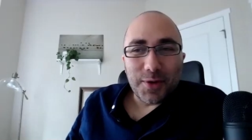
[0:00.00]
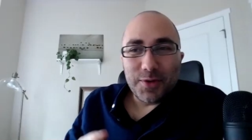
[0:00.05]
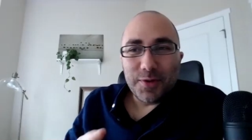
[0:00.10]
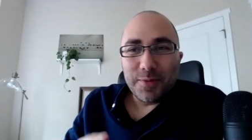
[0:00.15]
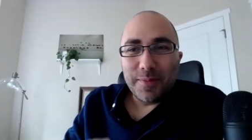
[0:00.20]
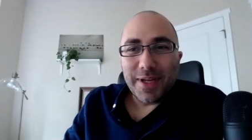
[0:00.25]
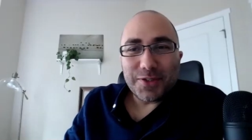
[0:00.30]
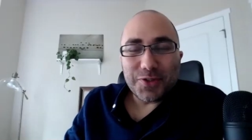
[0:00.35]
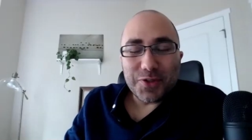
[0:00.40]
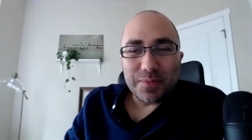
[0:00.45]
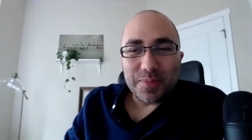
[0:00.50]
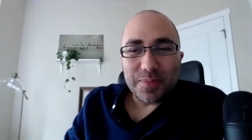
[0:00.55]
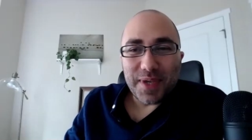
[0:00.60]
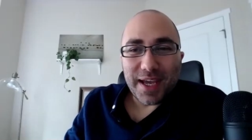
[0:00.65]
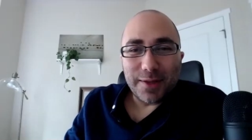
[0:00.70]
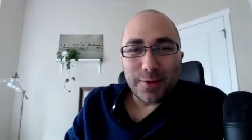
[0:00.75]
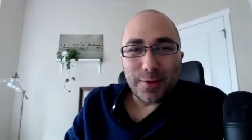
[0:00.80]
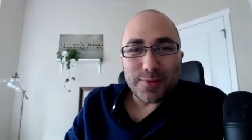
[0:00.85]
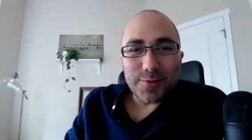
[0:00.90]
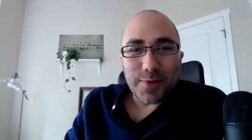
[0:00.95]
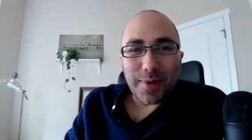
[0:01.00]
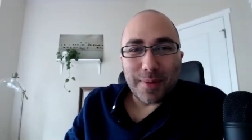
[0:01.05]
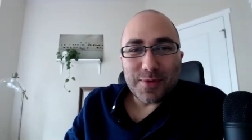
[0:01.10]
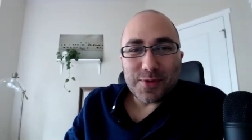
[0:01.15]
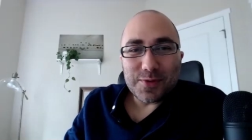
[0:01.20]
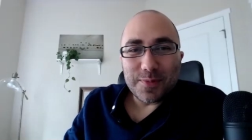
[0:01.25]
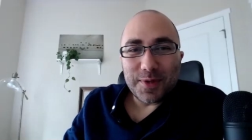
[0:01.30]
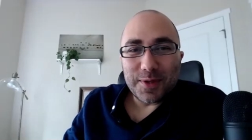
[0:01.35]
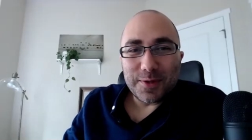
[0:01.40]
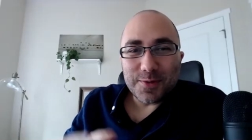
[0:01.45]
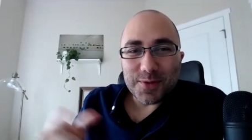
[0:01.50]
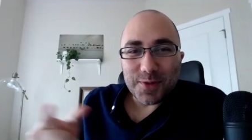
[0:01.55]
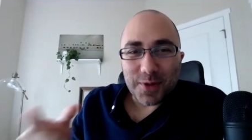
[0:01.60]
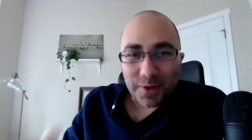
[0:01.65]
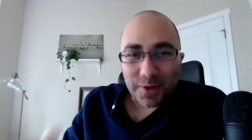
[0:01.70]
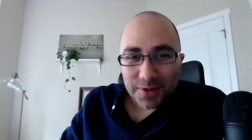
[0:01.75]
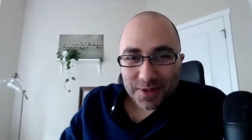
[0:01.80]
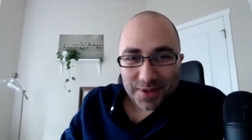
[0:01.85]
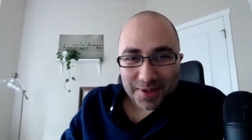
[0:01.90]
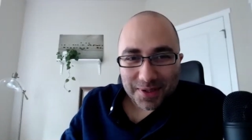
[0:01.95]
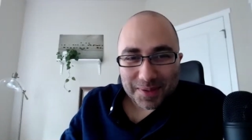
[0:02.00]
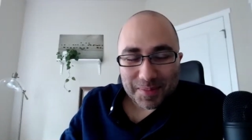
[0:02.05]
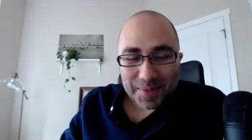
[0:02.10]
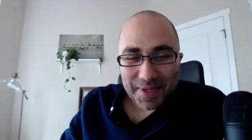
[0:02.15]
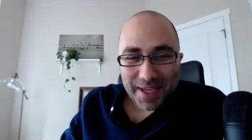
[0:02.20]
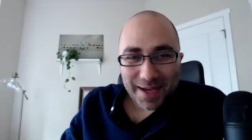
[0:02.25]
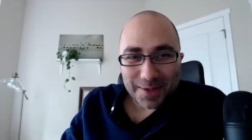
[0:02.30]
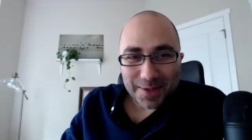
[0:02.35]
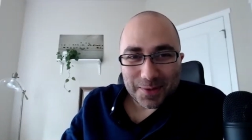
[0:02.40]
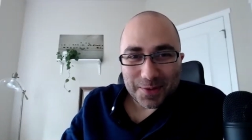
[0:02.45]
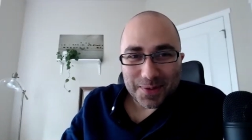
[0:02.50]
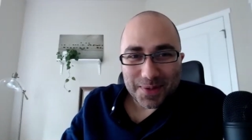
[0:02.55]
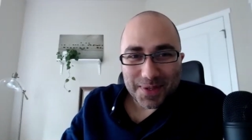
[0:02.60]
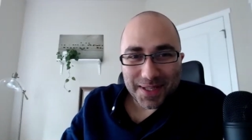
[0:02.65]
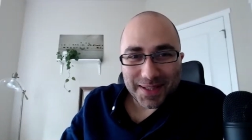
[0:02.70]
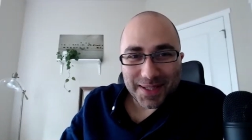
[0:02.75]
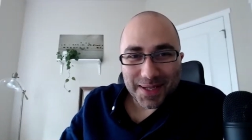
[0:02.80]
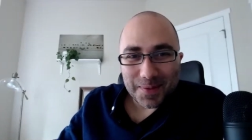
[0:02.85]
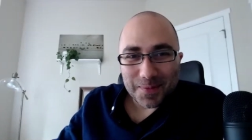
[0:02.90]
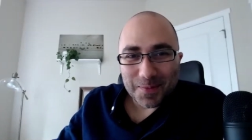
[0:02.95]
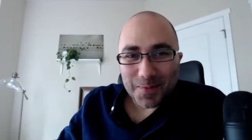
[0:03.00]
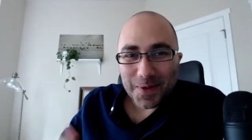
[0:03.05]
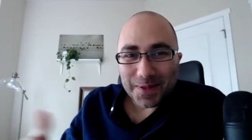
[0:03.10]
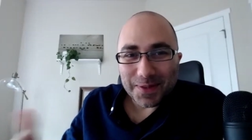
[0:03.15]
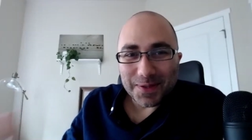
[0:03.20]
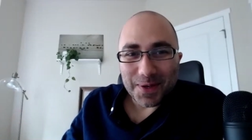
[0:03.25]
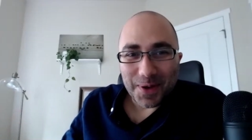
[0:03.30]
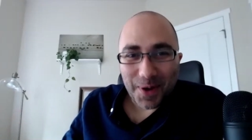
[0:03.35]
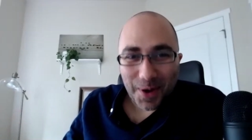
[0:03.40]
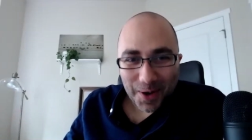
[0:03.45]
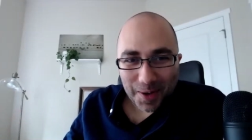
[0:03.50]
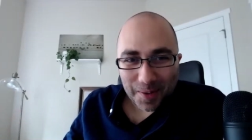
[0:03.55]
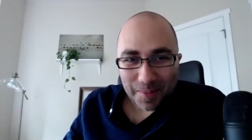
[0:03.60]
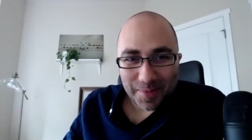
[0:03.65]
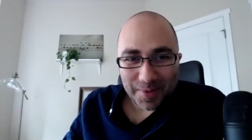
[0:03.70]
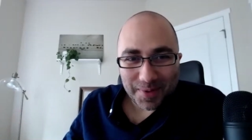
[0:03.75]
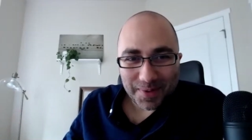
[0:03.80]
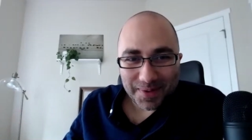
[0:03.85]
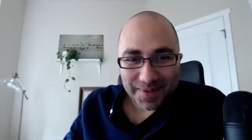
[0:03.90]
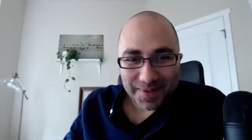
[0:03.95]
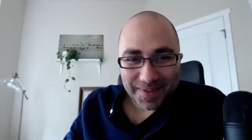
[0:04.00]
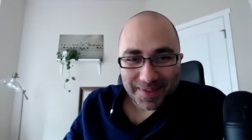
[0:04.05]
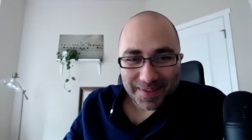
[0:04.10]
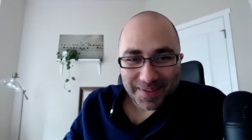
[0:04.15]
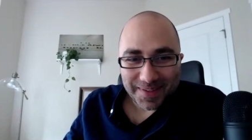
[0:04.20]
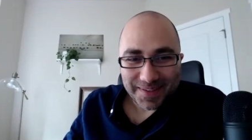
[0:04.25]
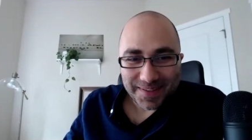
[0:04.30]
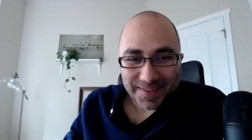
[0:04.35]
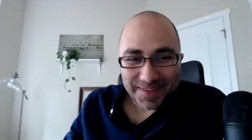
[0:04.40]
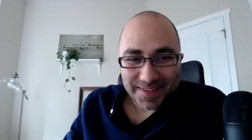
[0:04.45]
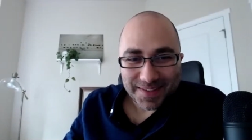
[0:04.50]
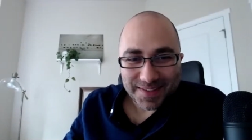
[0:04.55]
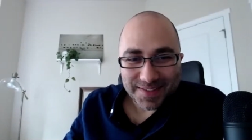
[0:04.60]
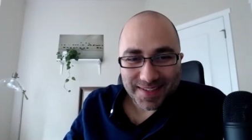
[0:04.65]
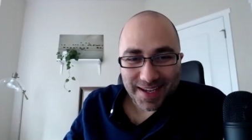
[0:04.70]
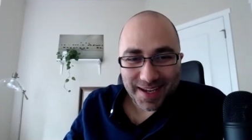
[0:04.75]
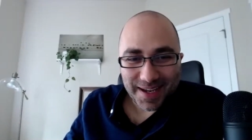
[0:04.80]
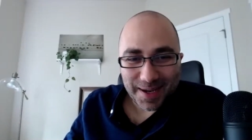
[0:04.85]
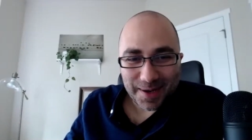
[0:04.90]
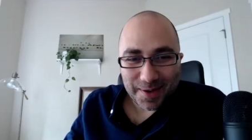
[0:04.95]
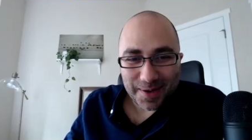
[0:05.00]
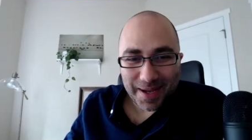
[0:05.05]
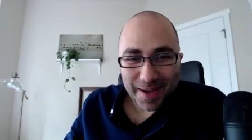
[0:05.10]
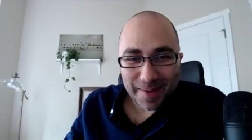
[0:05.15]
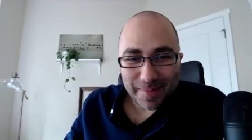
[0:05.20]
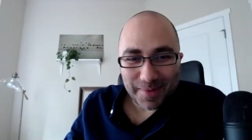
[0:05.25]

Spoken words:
you mentioned piano. So I'm assuming you started on the piano and then went to harp. Is that how?